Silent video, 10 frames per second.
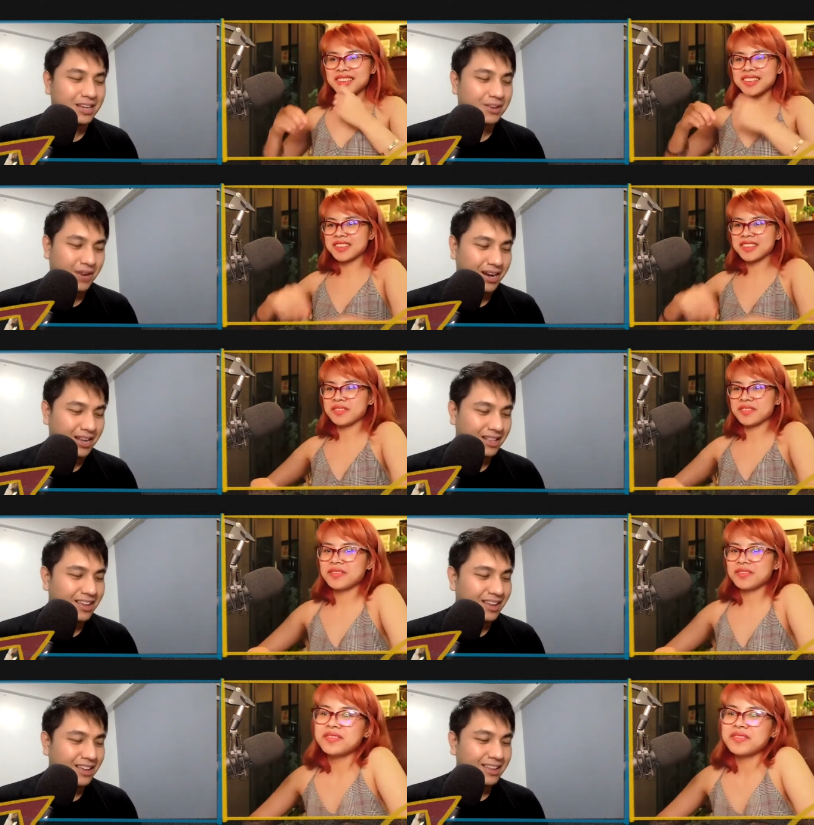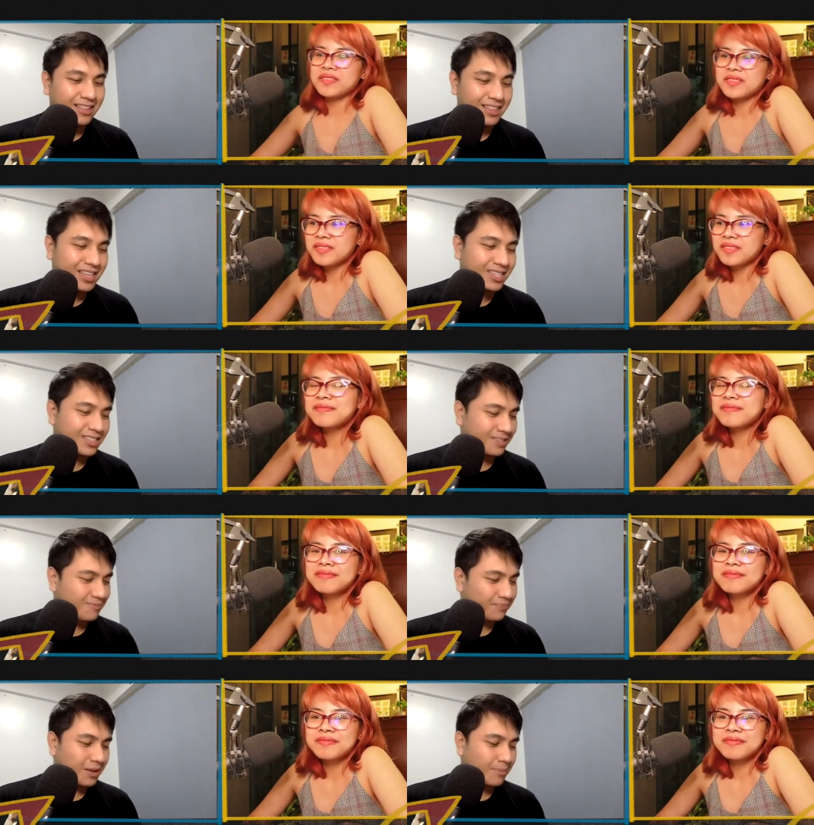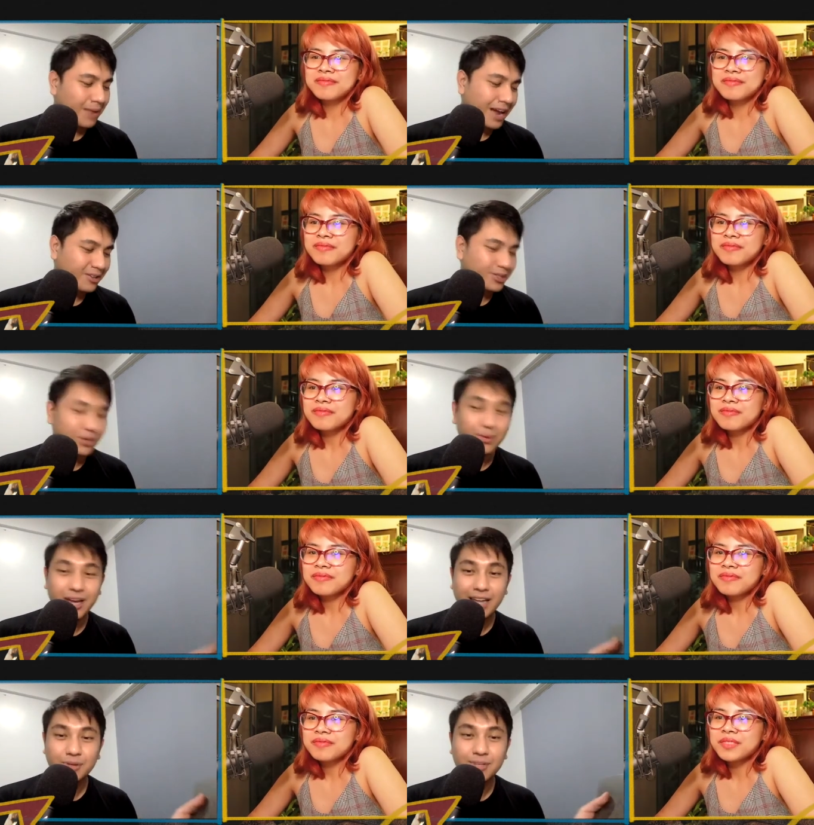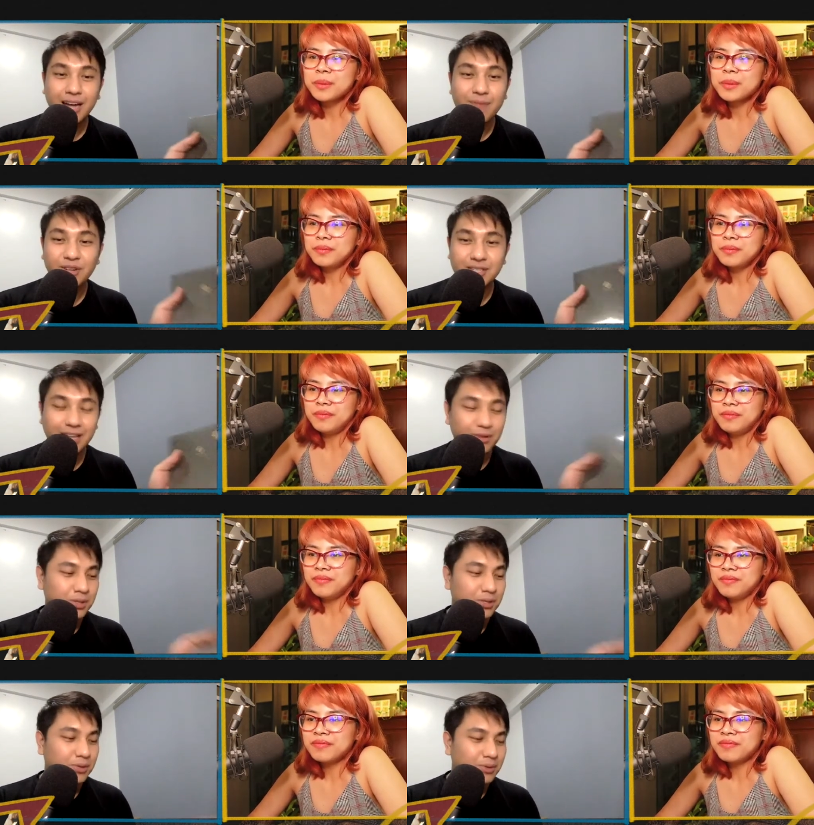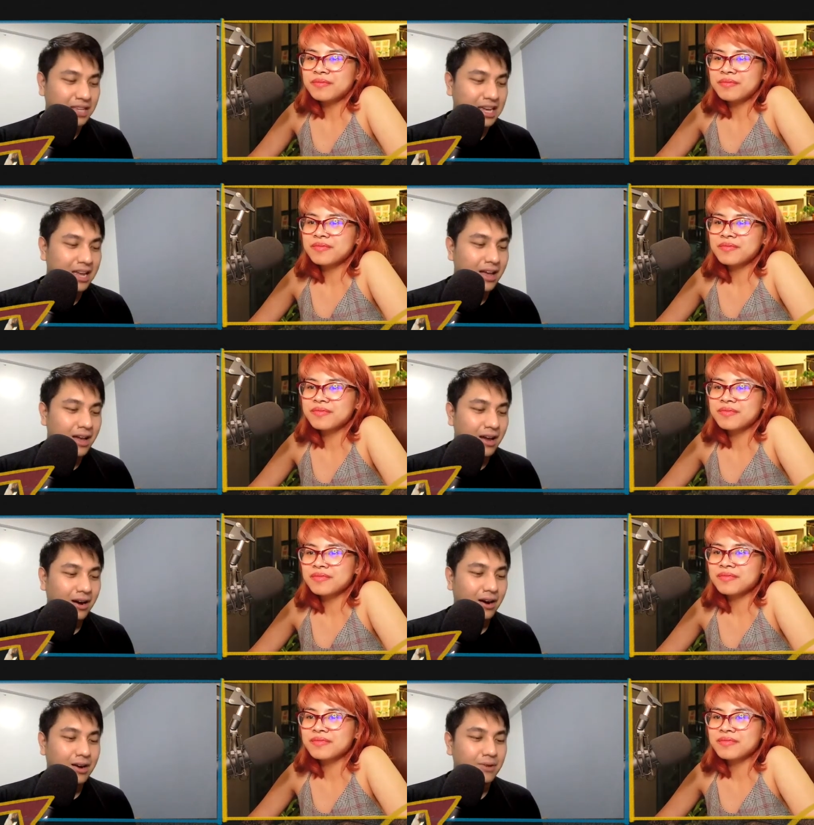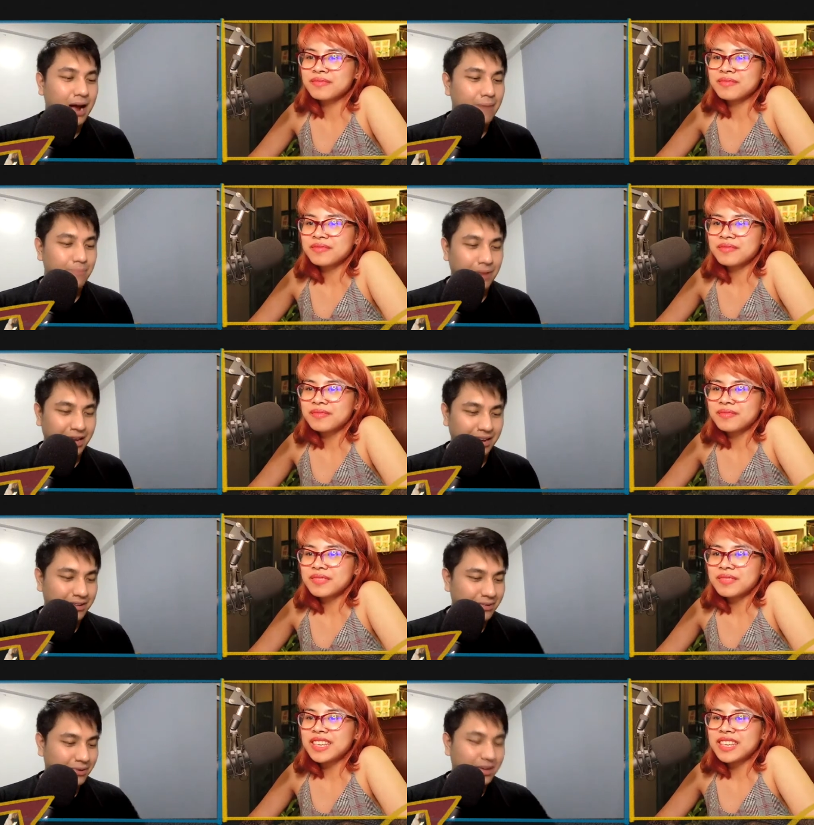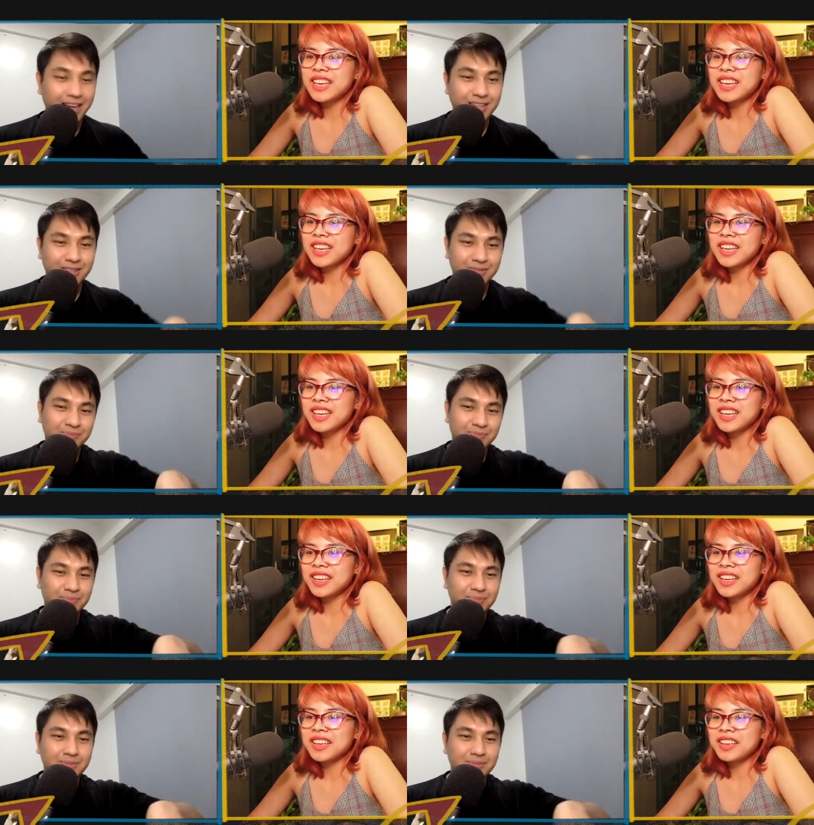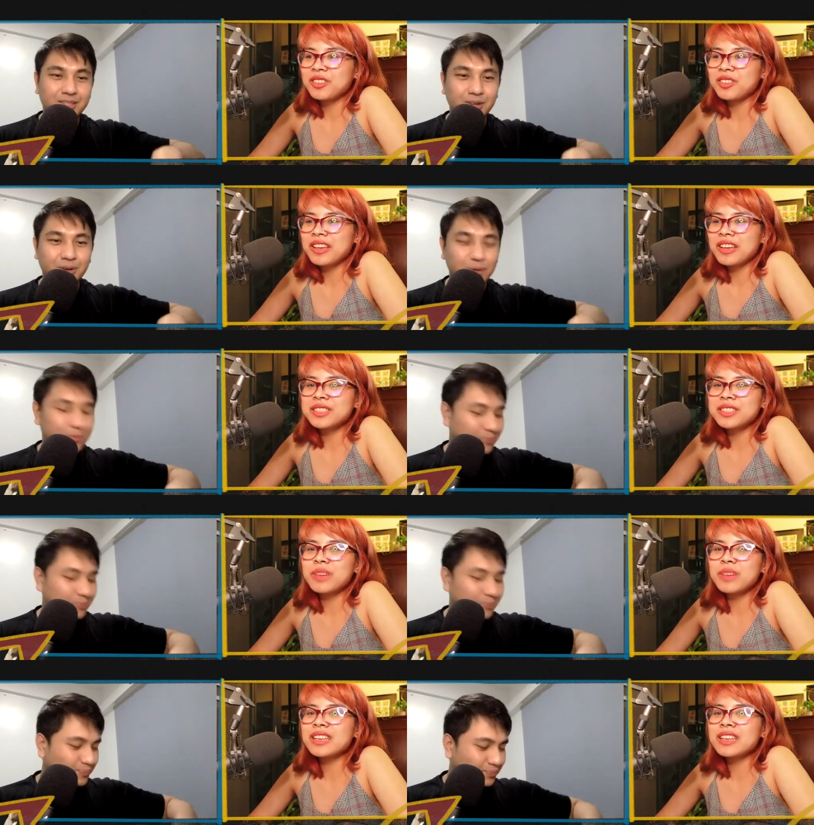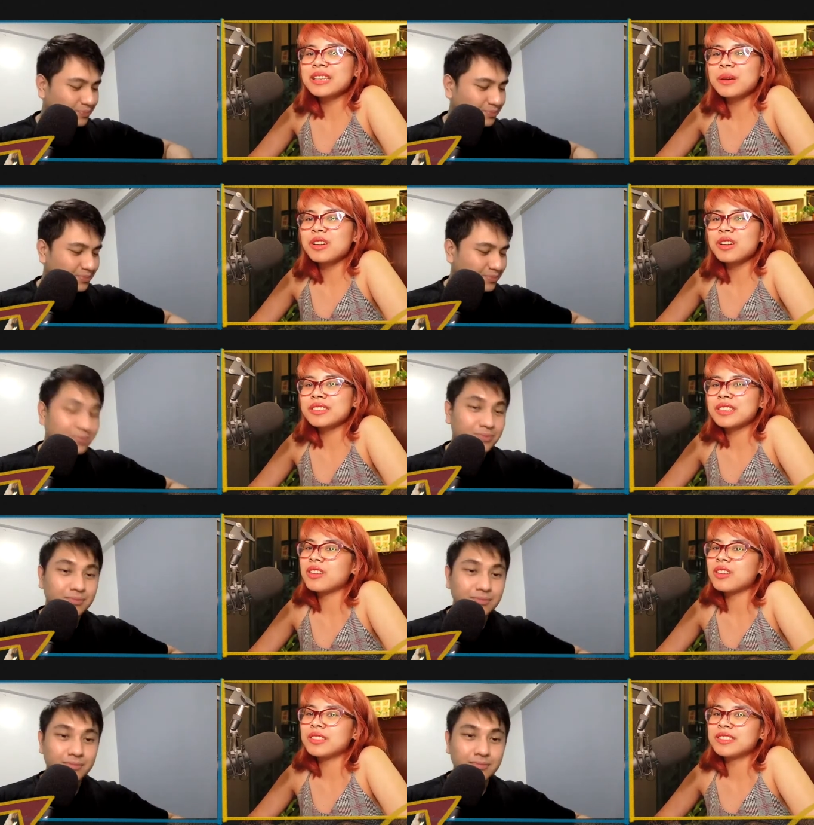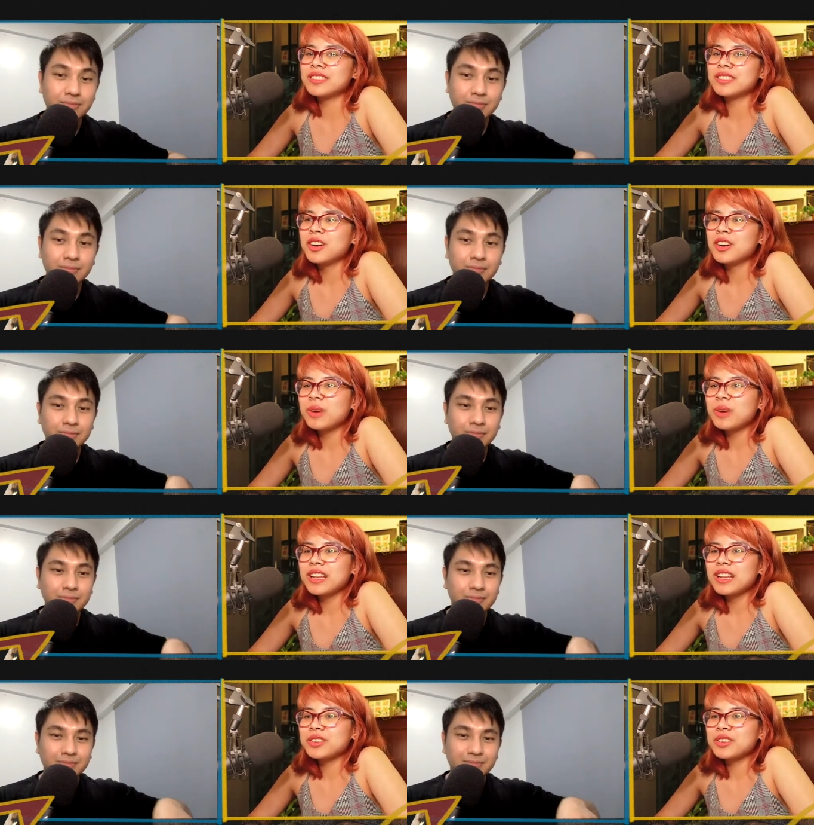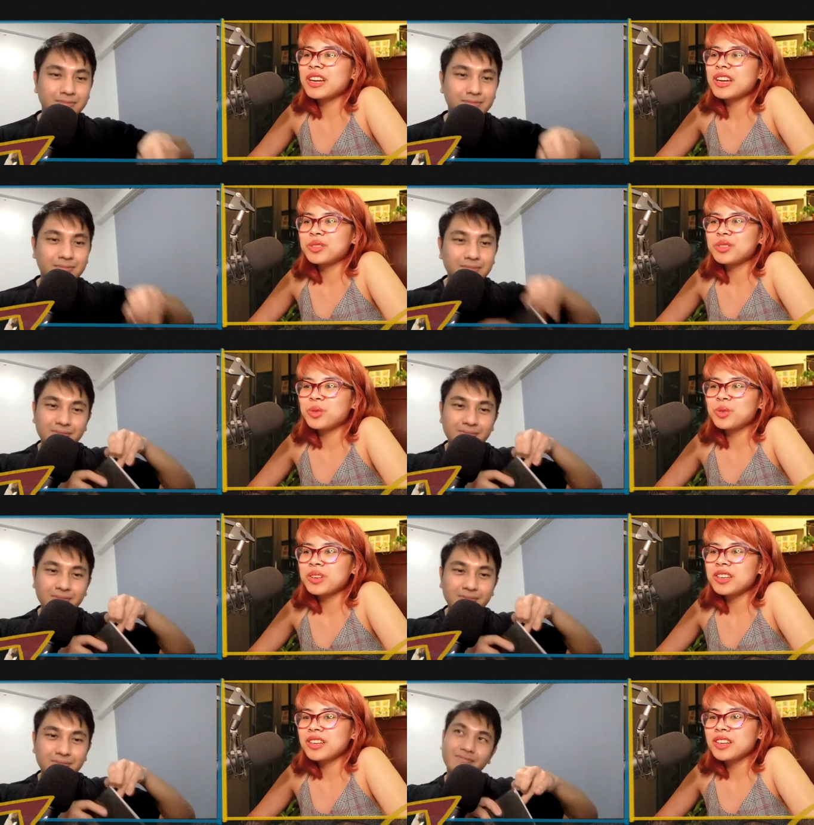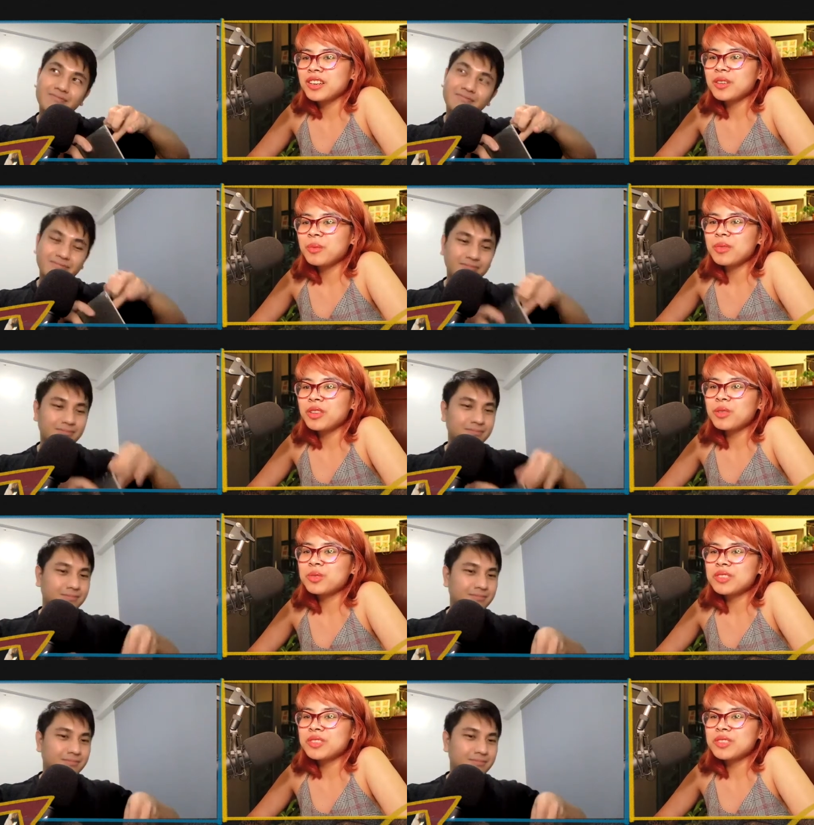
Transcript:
Speaker 1: created these planners. Okay, so time for us now to do the unwrapping.
Speaker 2: Okay. Yay! Okay, some A S M R sound while I try to use